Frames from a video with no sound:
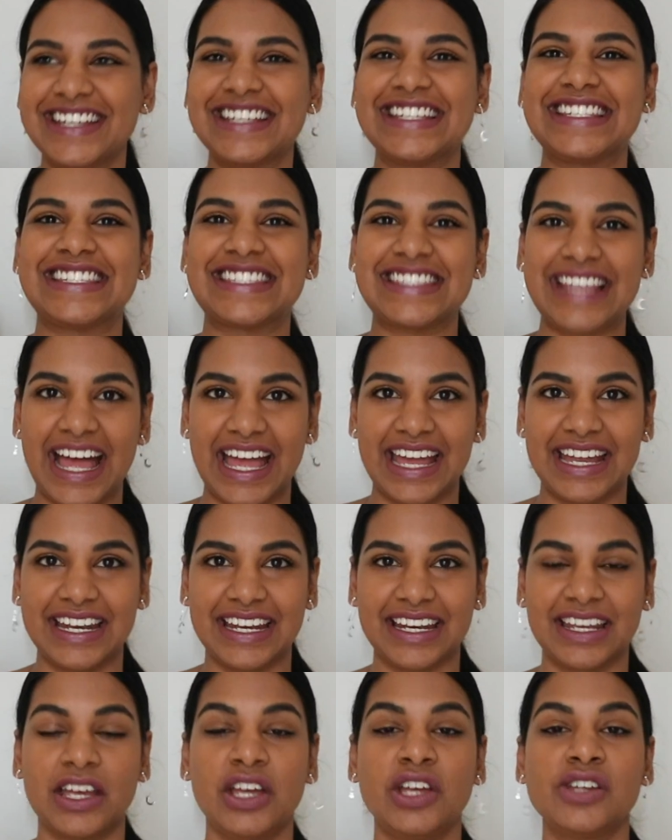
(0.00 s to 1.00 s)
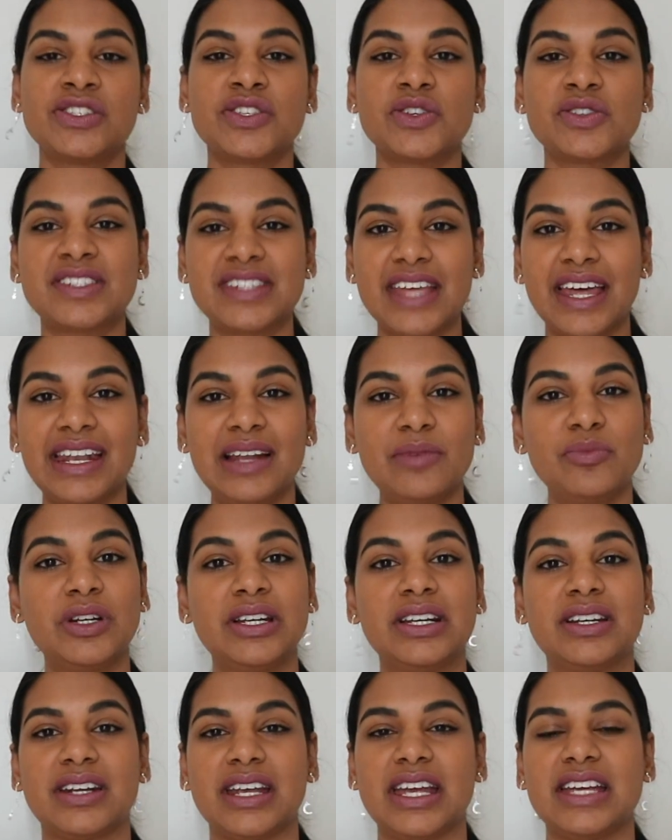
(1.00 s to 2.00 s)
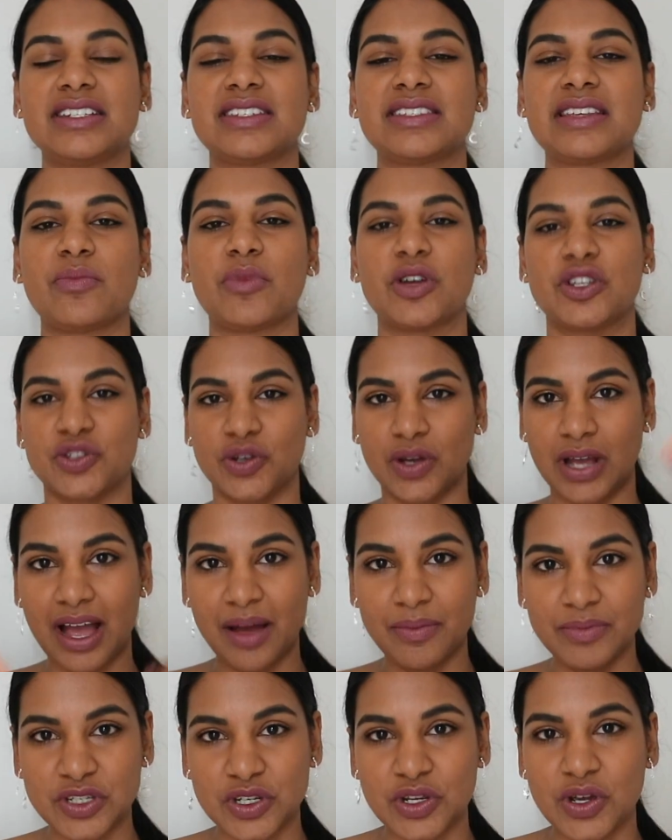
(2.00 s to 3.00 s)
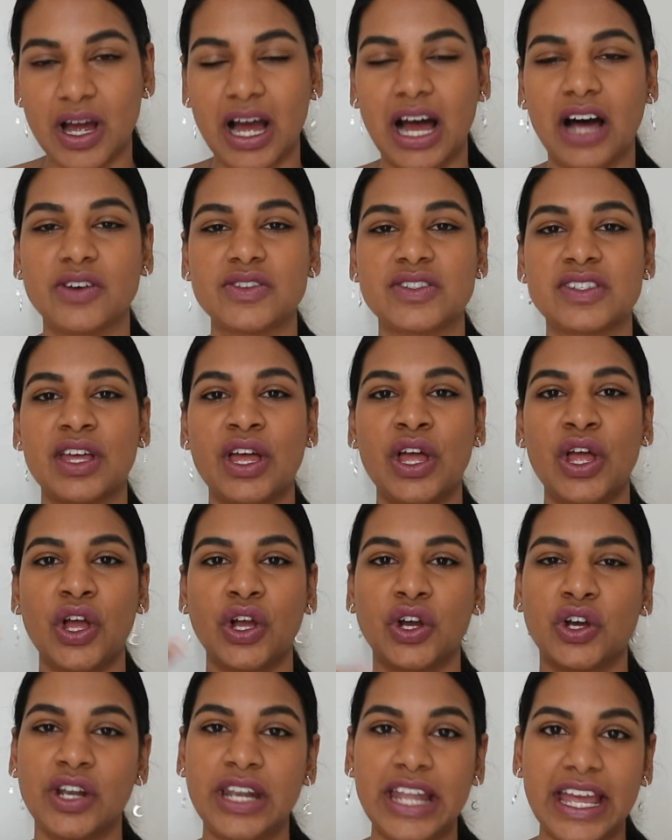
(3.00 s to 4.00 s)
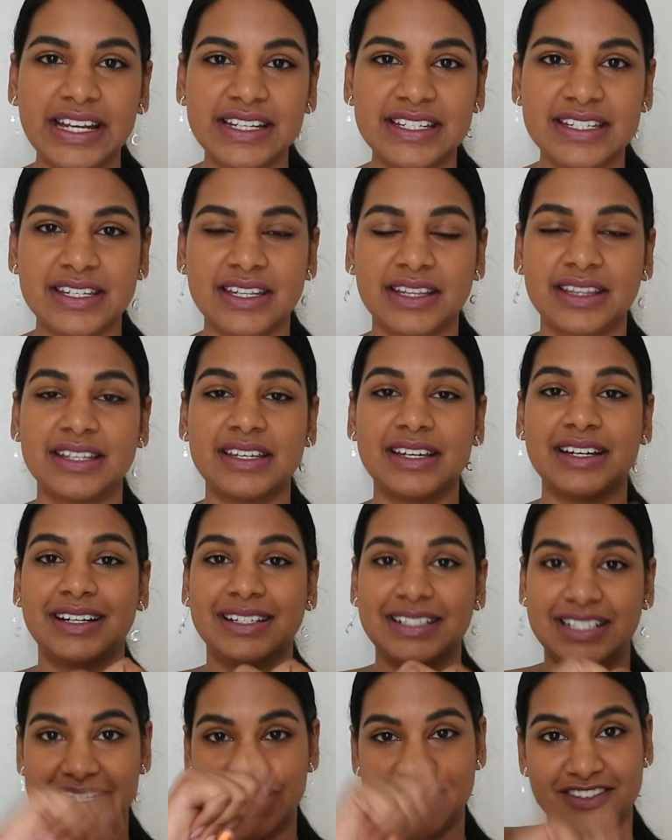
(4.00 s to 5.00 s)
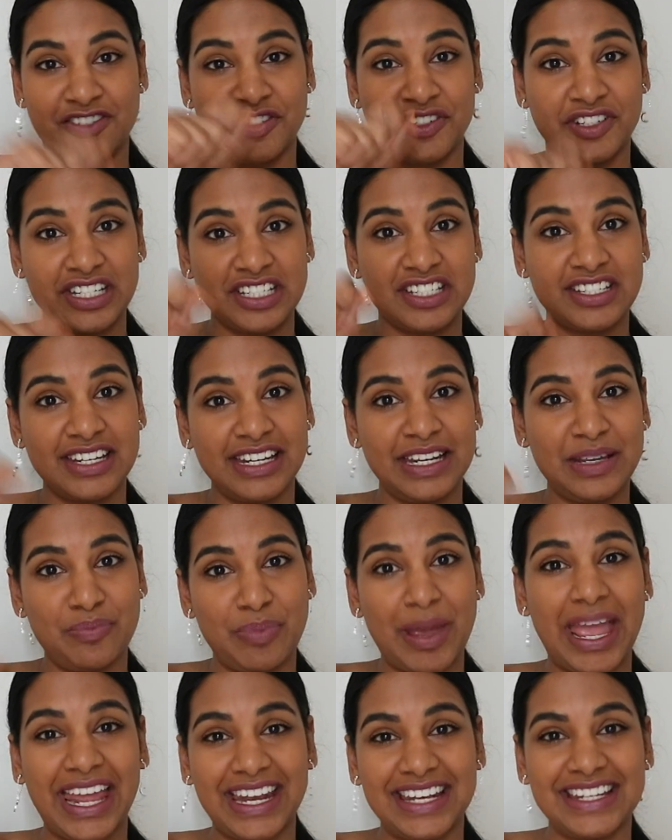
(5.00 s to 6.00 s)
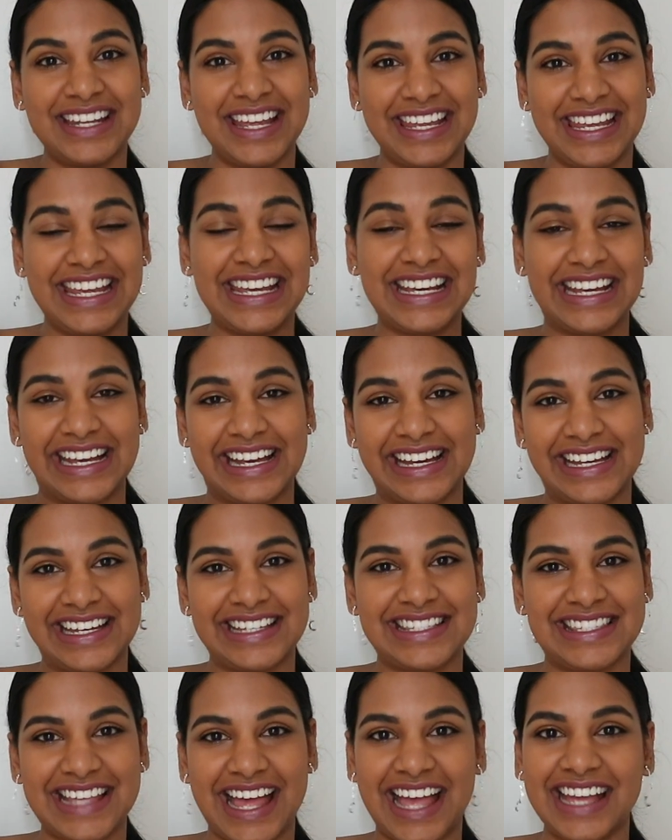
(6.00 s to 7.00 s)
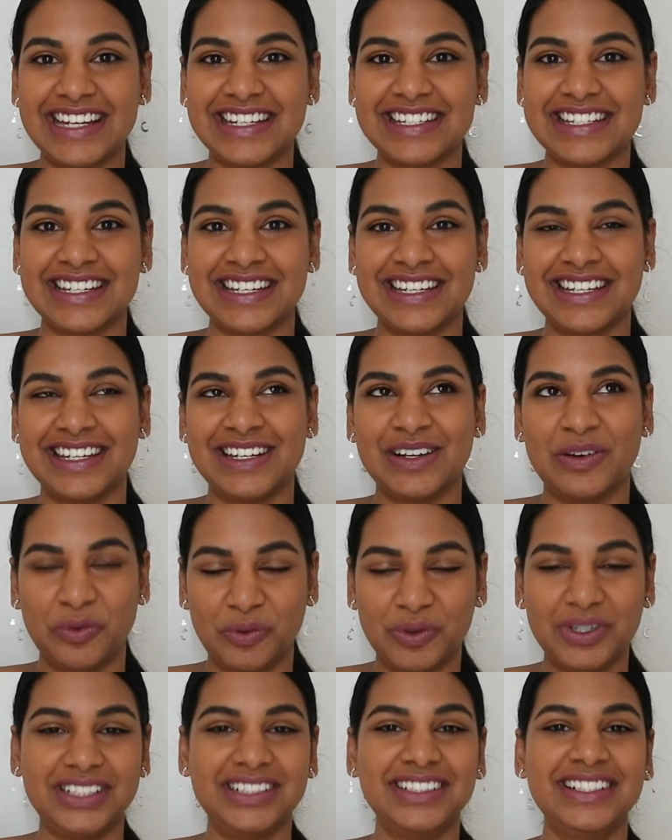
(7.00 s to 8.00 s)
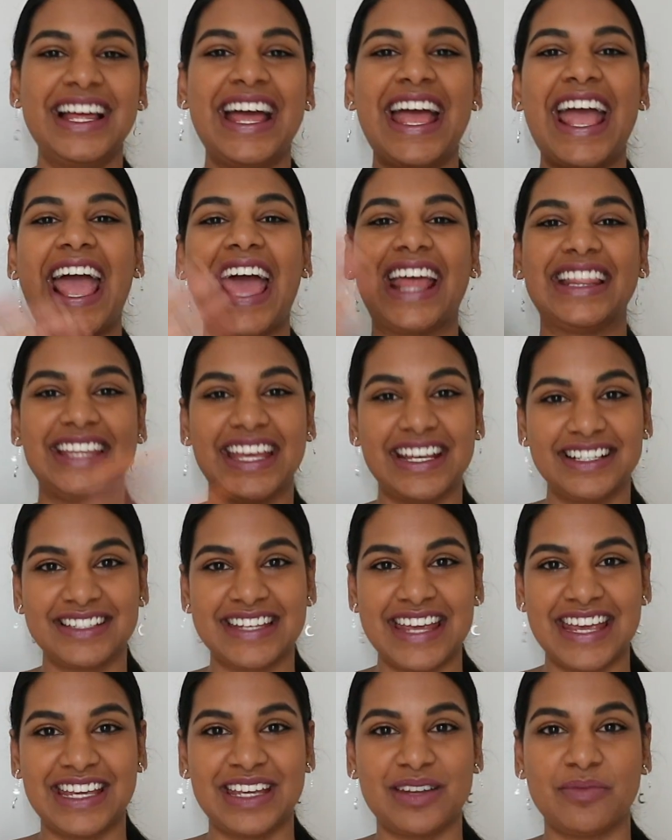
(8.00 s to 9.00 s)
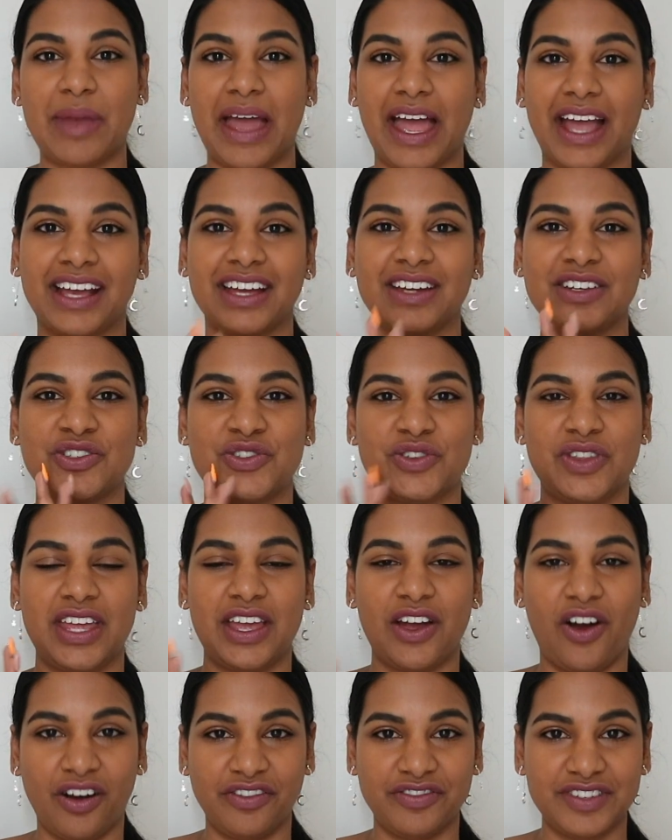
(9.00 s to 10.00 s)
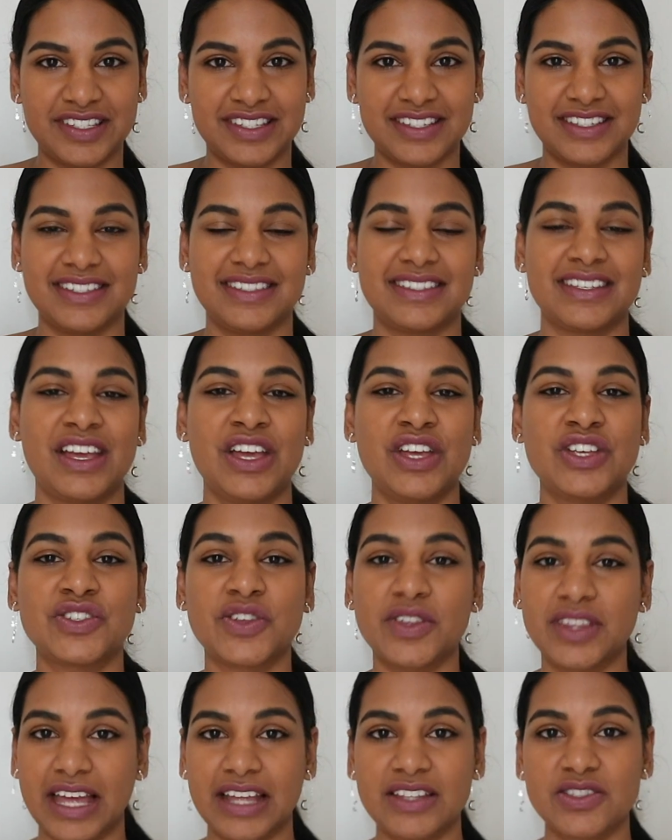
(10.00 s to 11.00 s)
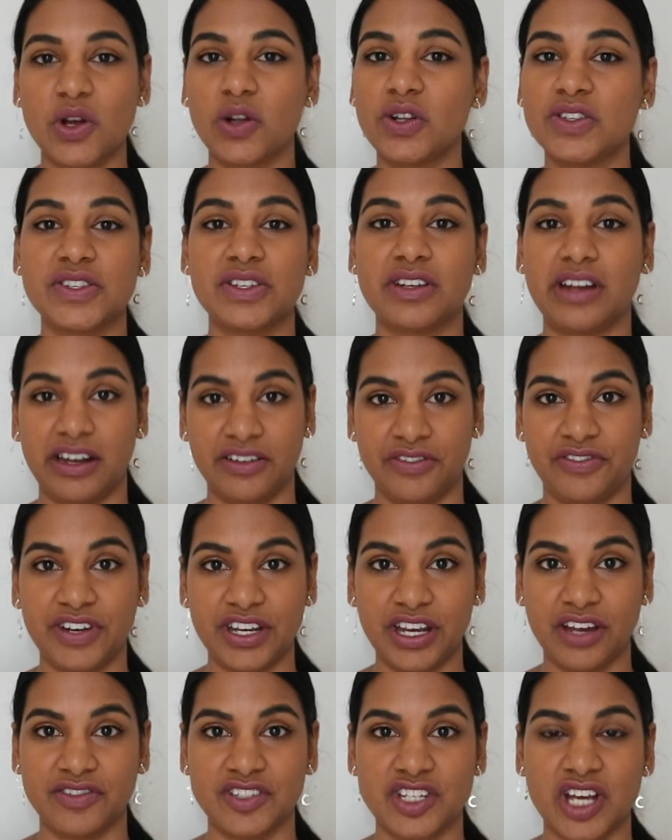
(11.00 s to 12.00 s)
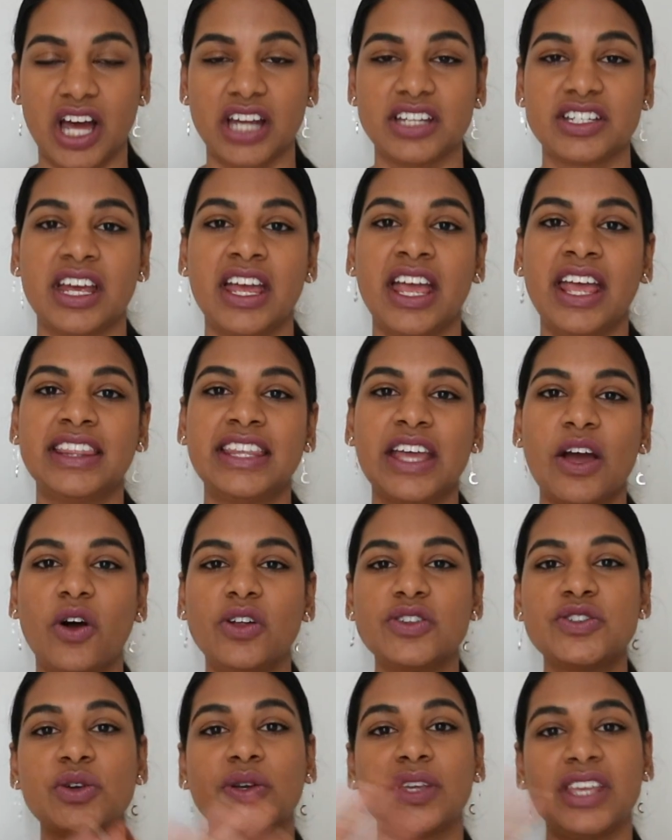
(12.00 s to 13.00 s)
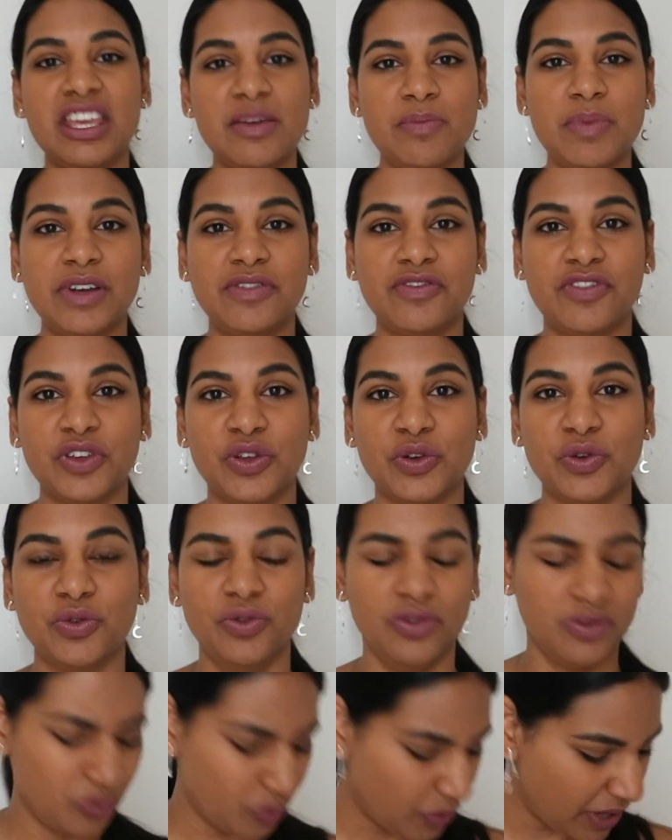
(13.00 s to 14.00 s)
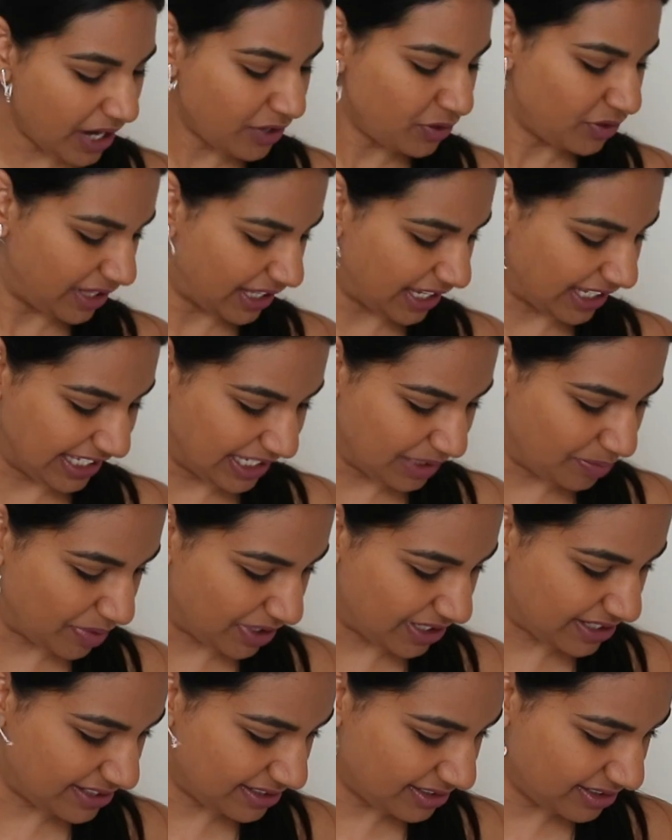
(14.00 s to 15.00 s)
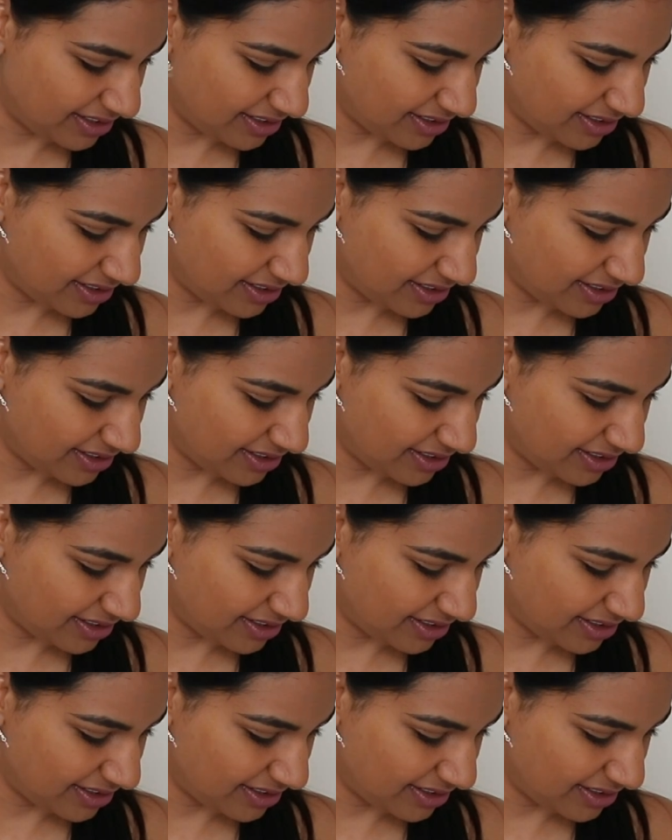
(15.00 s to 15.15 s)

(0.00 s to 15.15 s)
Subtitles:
signed. So Sanlam will arrange someone to come to your house, collect the originally pen ink signed will, and they'll take it back to their offices. So that's also done free of charge. They also keep it for you. Where do they keep it?